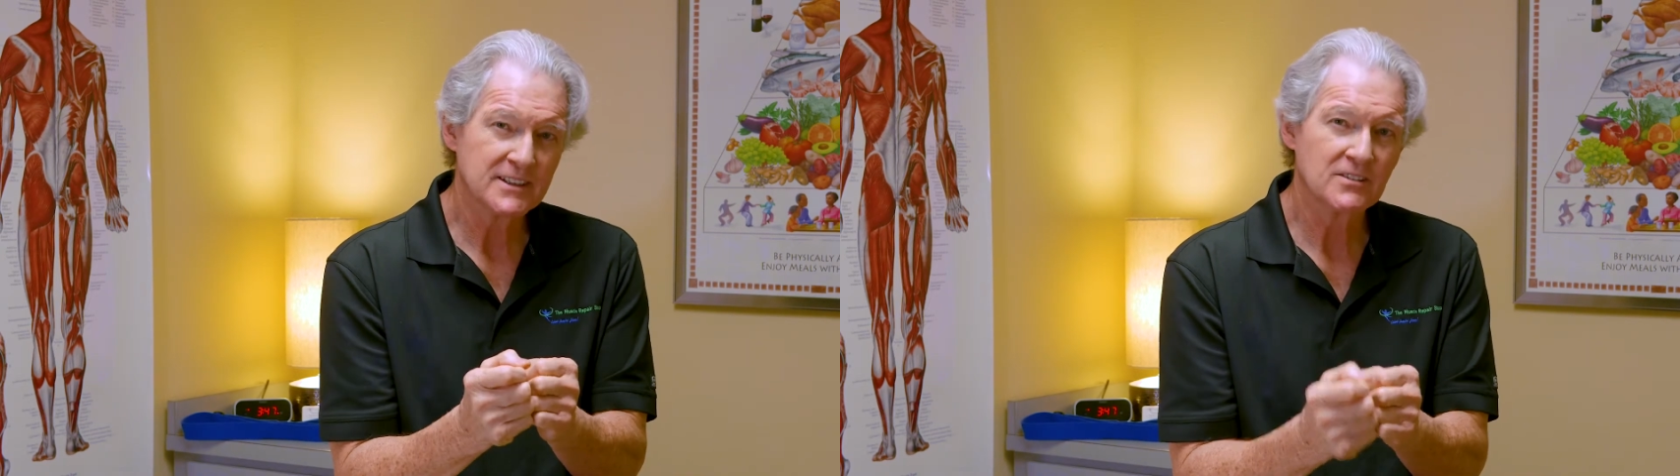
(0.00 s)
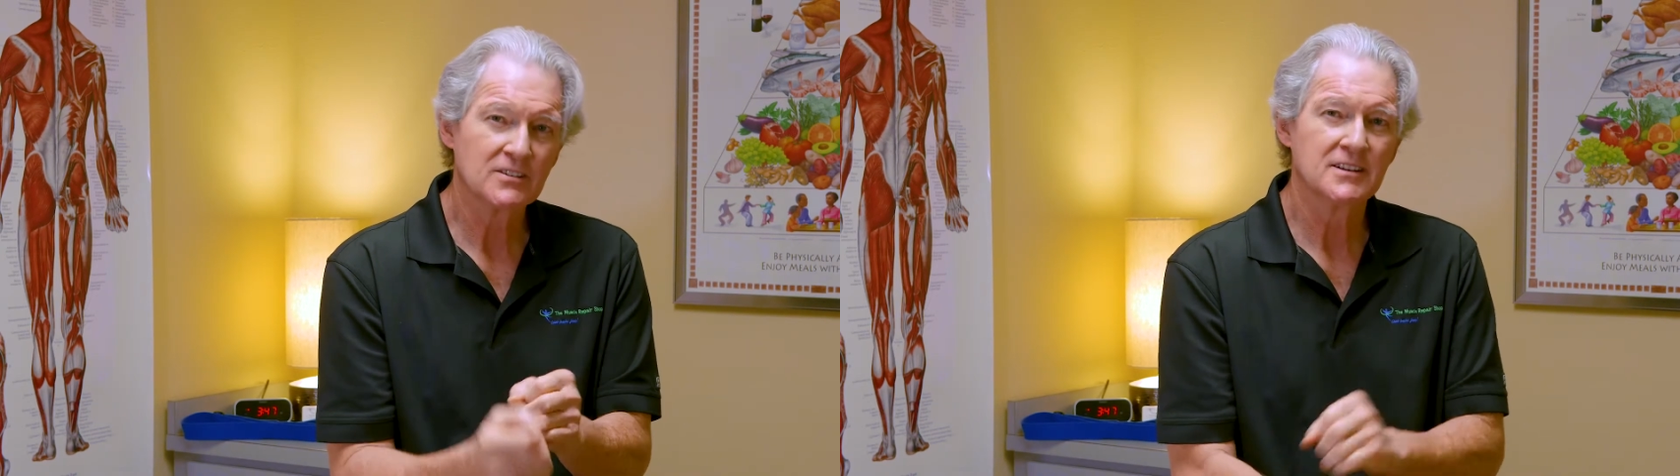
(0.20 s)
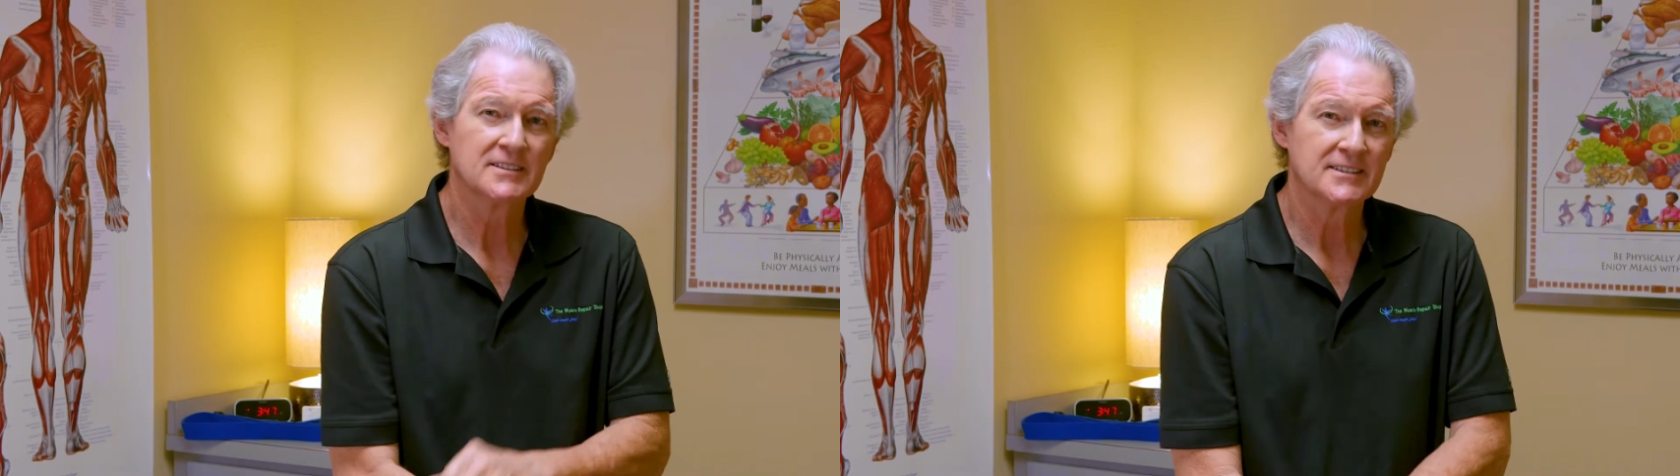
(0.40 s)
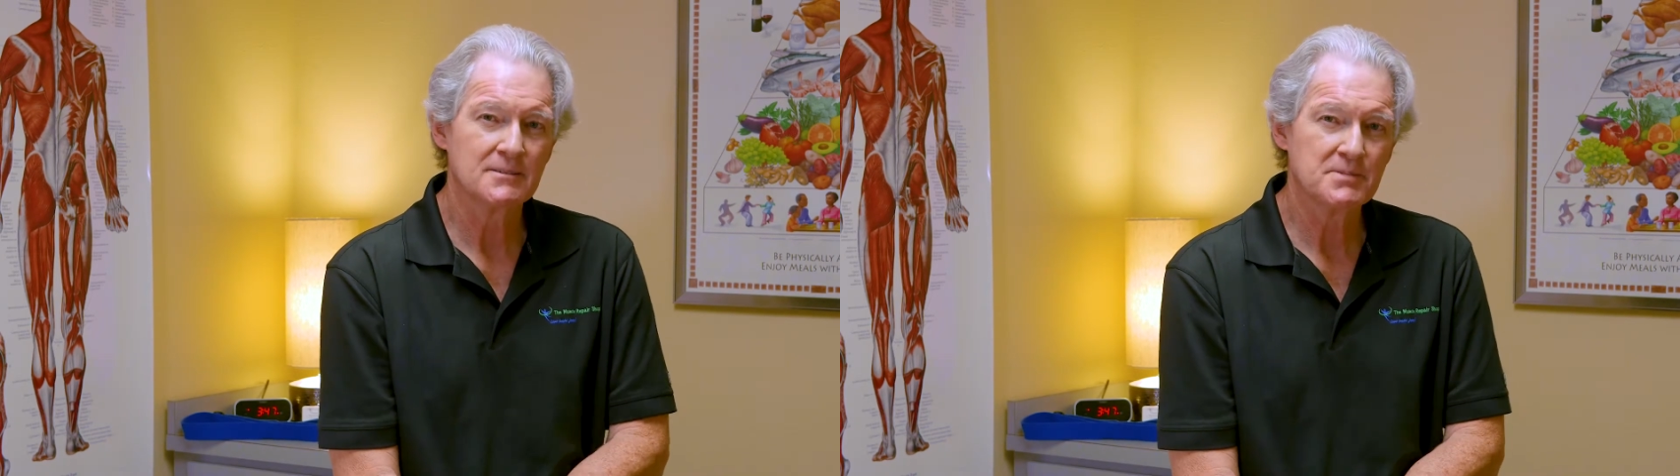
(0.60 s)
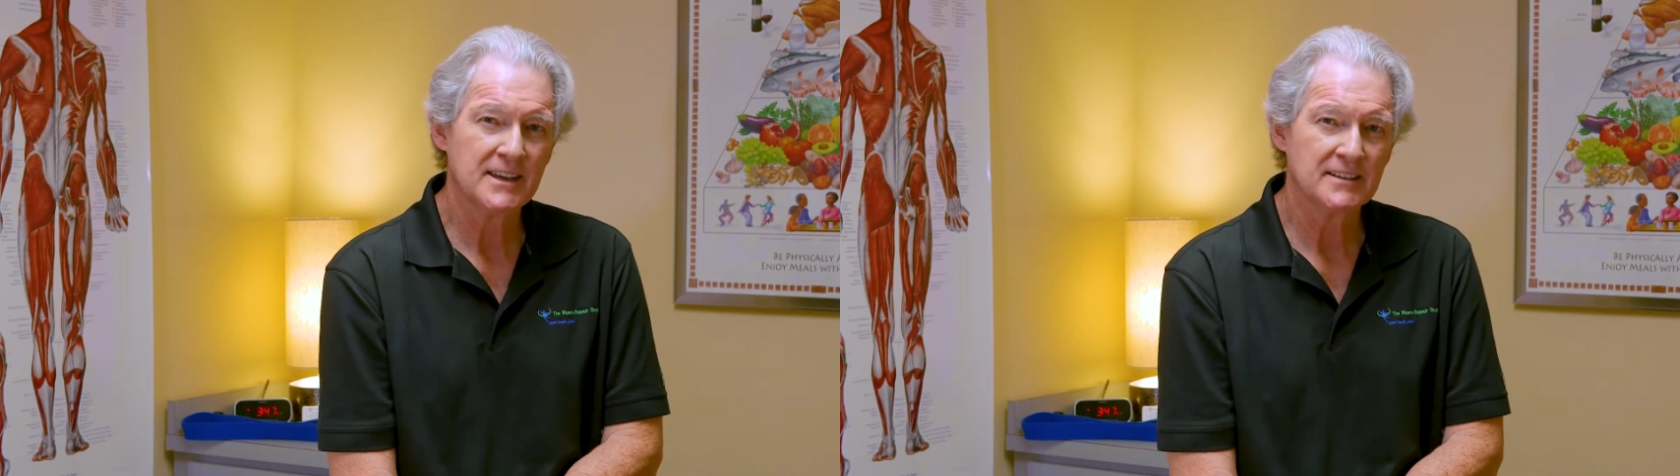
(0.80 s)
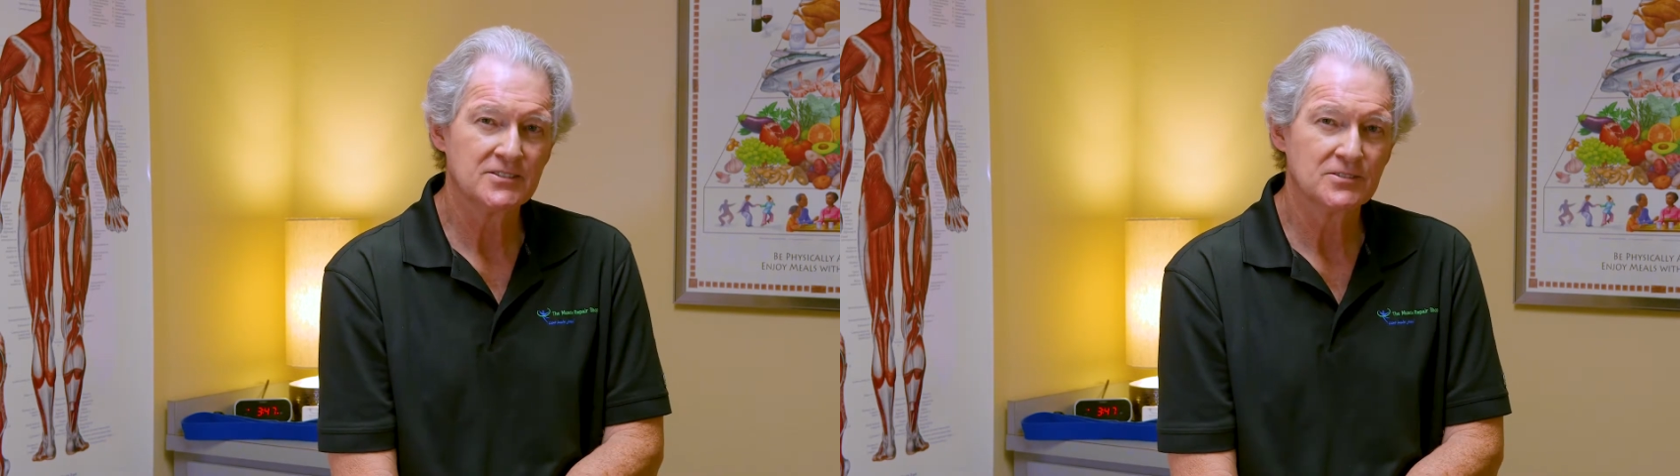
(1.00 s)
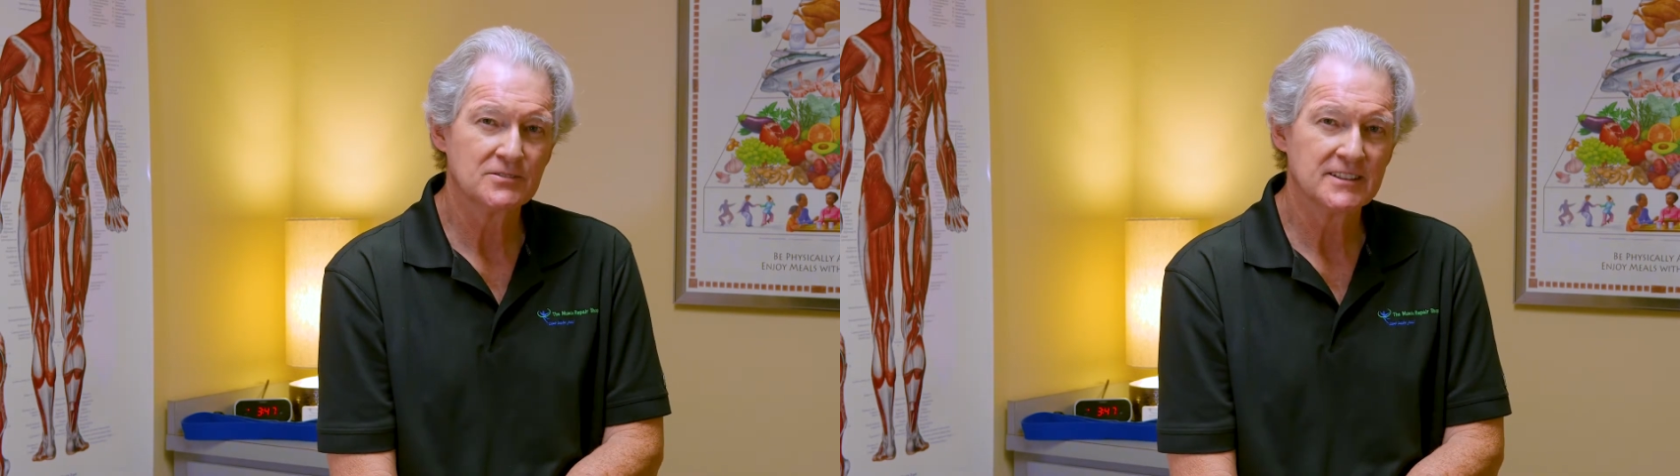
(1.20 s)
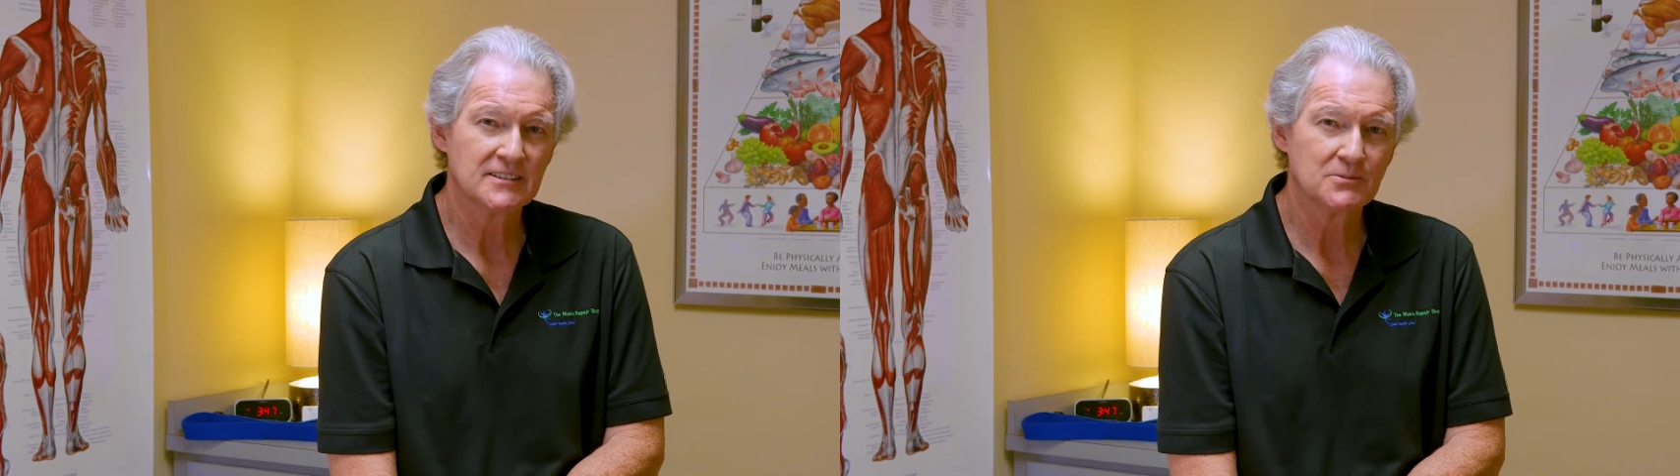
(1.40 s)
that are causing the pain that you're
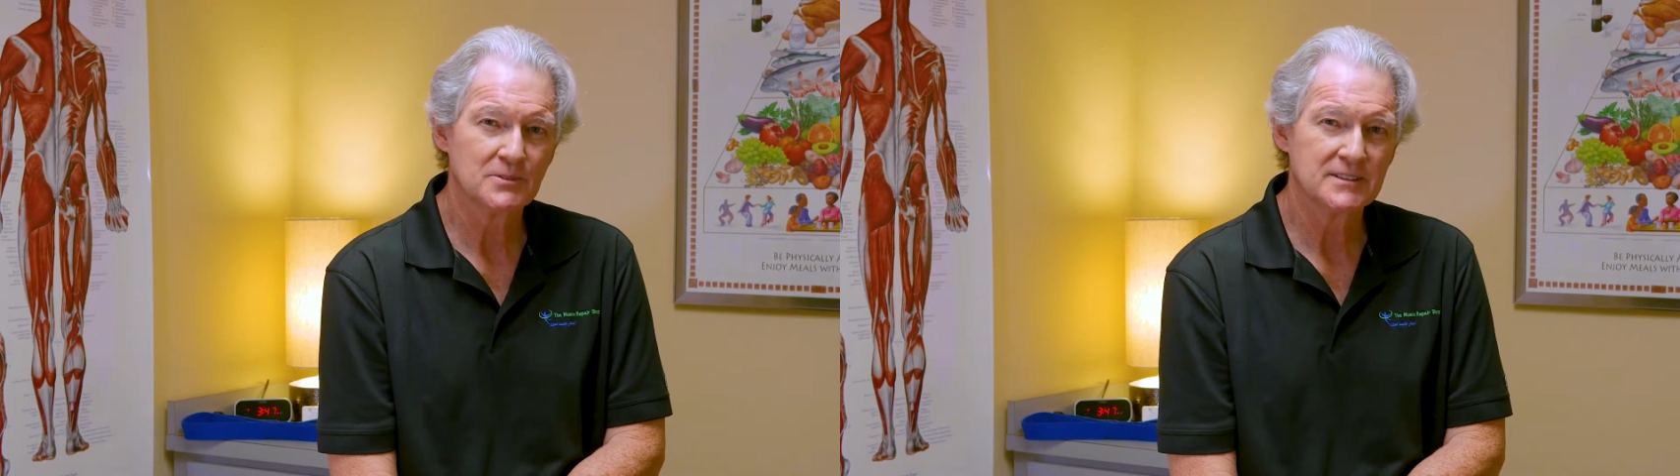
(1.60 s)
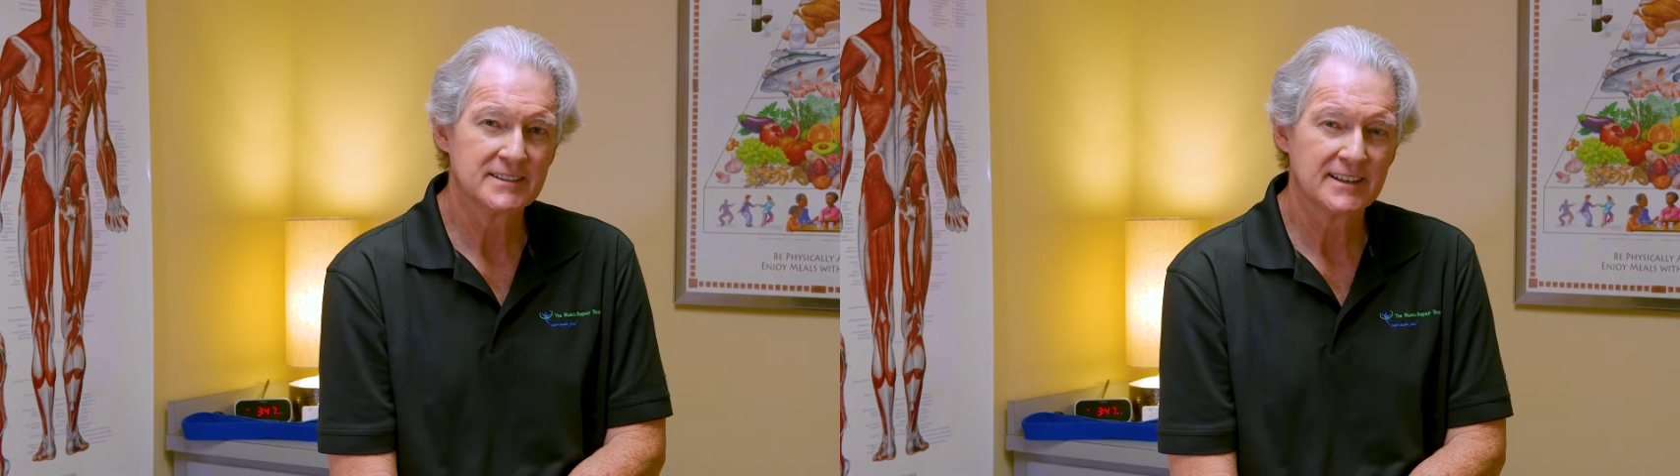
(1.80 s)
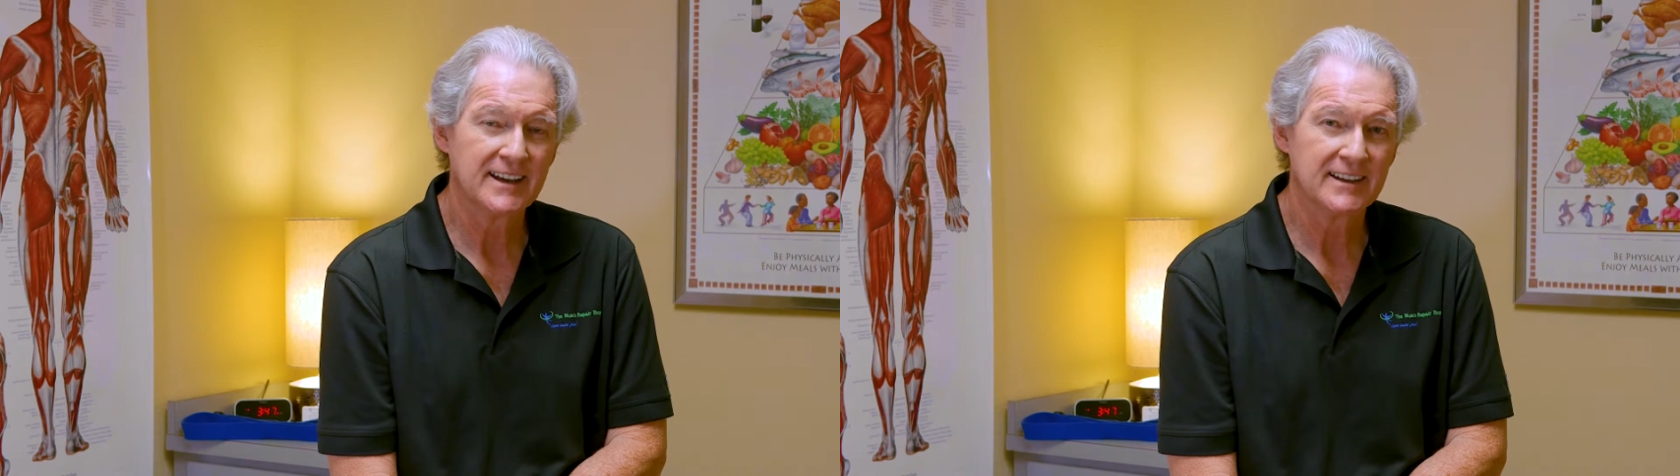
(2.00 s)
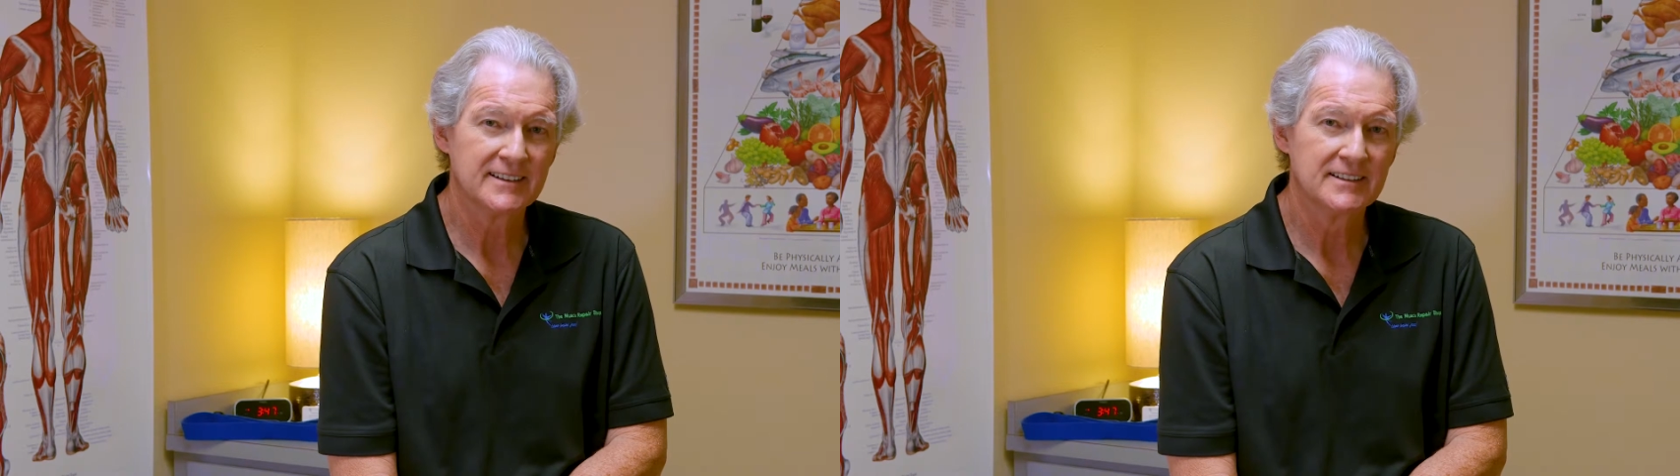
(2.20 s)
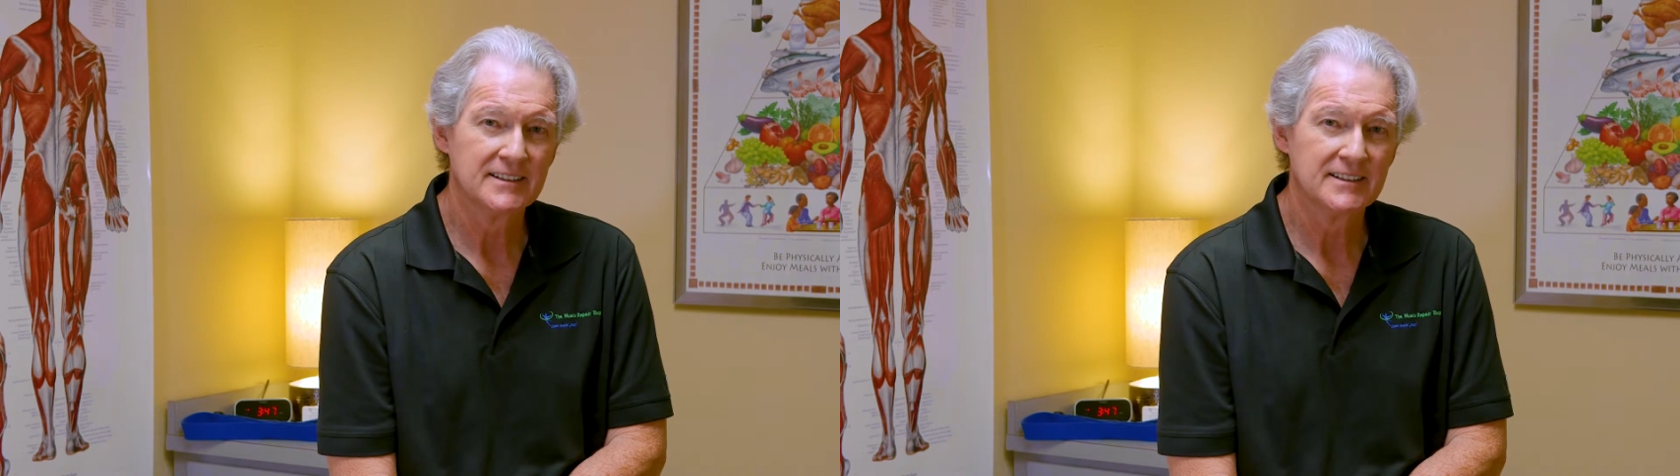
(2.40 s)
dealing with today.